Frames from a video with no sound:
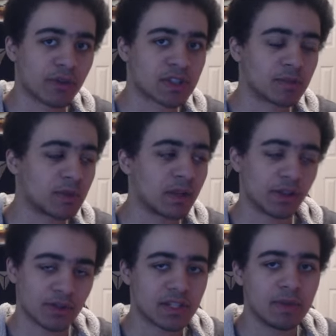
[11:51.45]
for example,
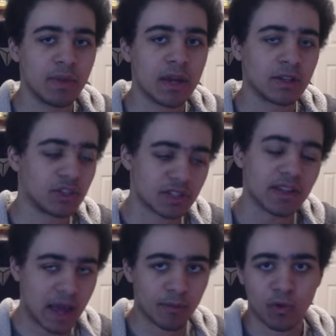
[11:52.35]
and her team
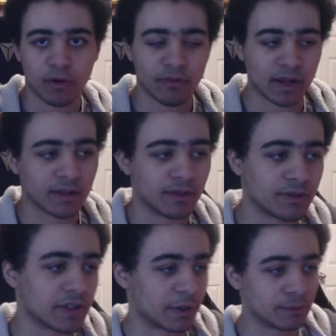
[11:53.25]
just that more
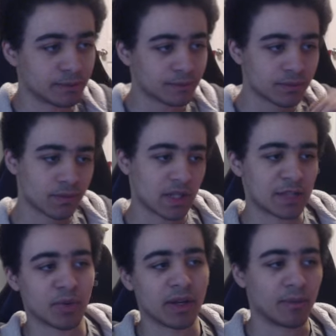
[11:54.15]
effective. So
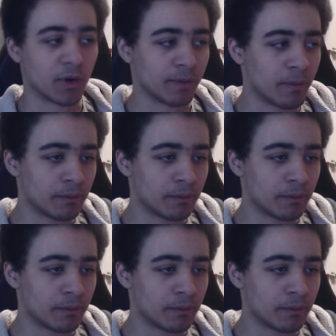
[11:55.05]
that's pretty important.